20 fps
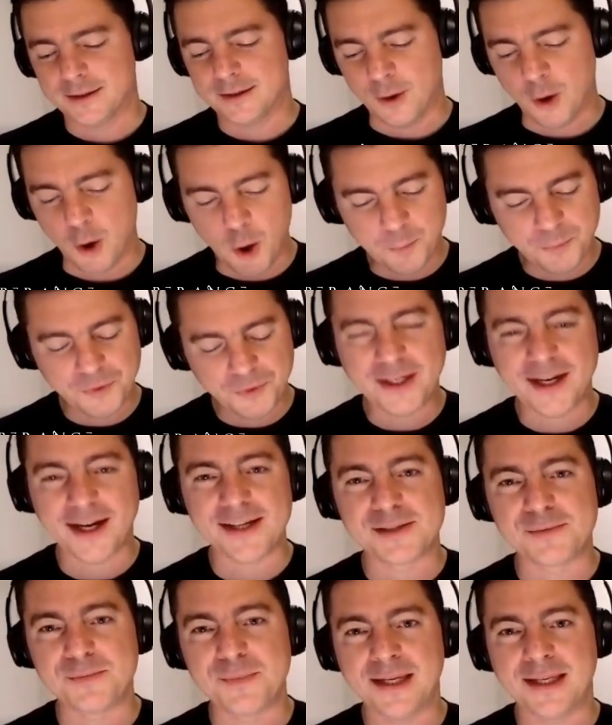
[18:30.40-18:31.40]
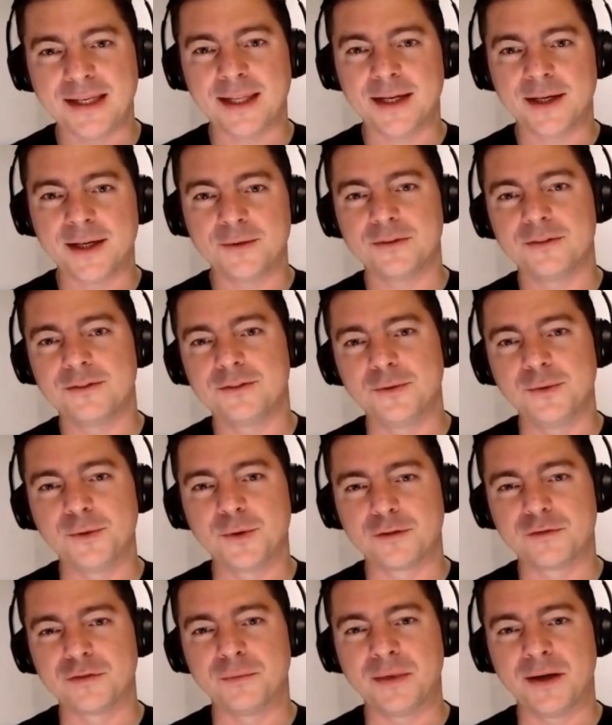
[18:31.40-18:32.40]
Hope you guys make it out to
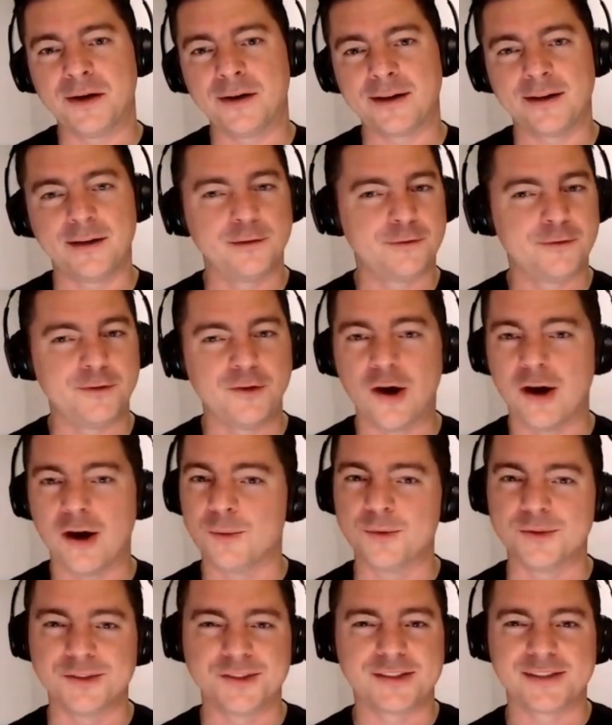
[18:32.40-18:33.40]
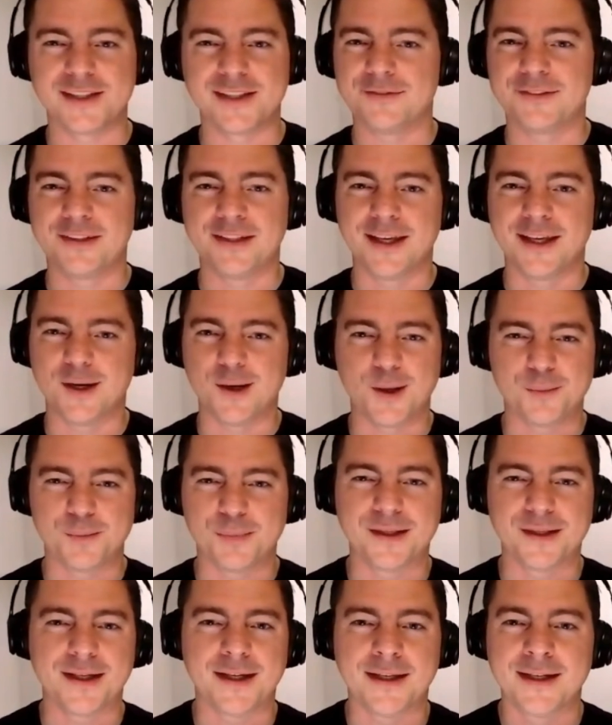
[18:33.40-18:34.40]
North America. If not, we'll just have to get on a
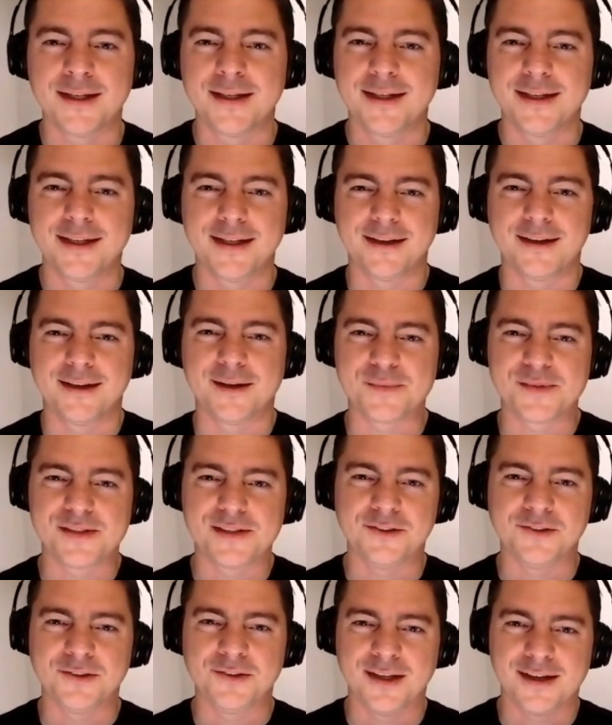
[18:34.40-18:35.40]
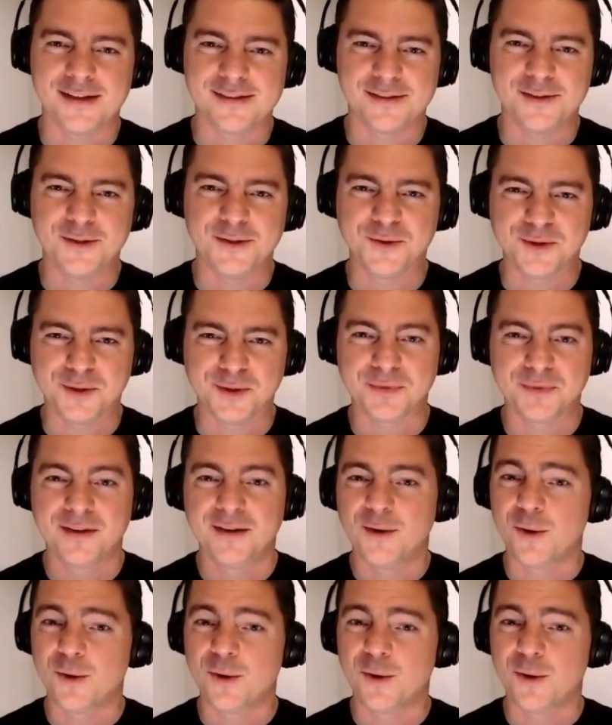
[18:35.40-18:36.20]
plane and come see you guys in Europe.